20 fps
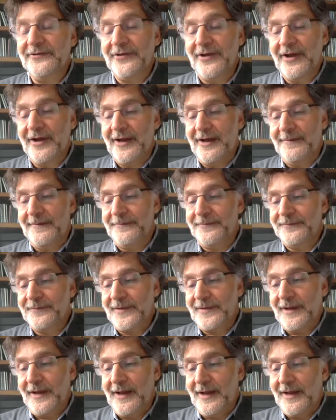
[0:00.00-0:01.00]
um,
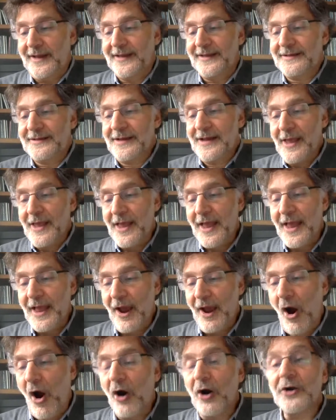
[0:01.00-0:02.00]
uh,
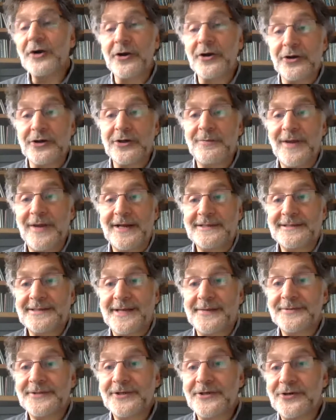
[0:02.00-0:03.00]
harder to make a
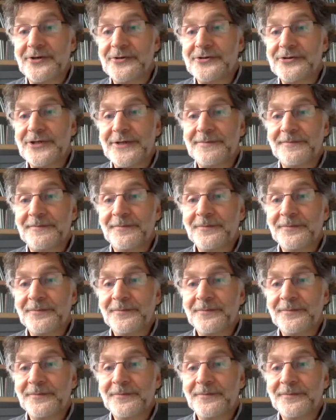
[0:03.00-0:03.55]
substitution.